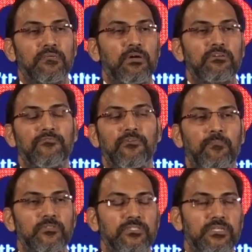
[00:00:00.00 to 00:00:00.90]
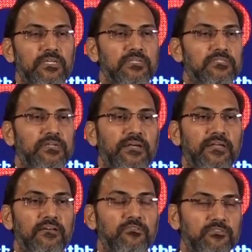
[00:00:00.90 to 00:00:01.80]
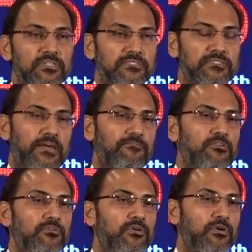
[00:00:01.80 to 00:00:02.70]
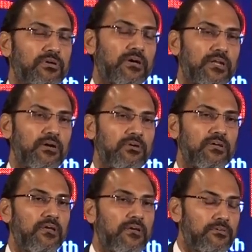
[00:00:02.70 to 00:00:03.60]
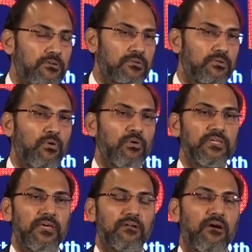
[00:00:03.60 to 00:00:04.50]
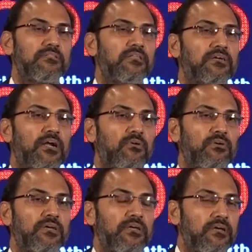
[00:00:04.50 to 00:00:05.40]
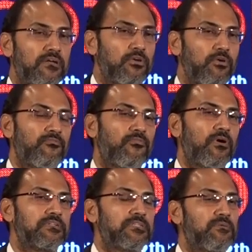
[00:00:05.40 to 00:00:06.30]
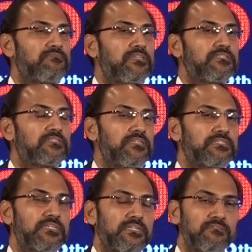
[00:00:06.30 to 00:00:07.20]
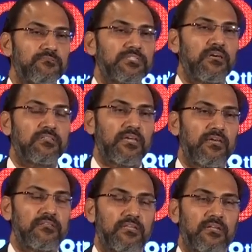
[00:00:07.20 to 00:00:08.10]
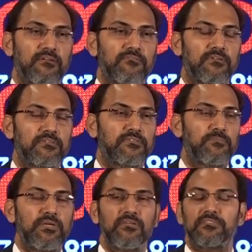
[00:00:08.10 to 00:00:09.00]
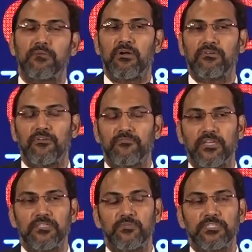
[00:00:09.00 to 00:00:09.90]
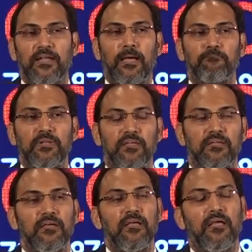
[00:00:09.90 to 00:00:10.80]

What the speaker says: amount of opportunities in India. You just have to look around. You have to go there on the ground, look for some of these initiatives which are there. There are tremendous amount of things which are happening.